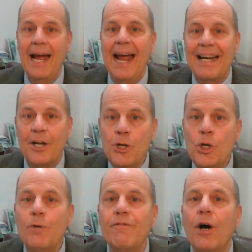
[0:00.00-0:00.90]
and a
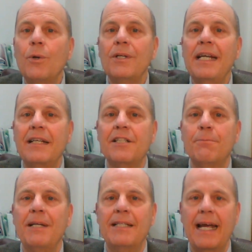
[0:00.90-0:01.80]
new vote needed to
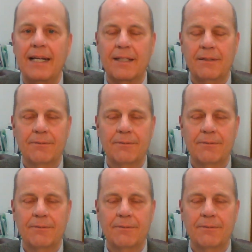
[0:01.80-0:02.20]
be taken.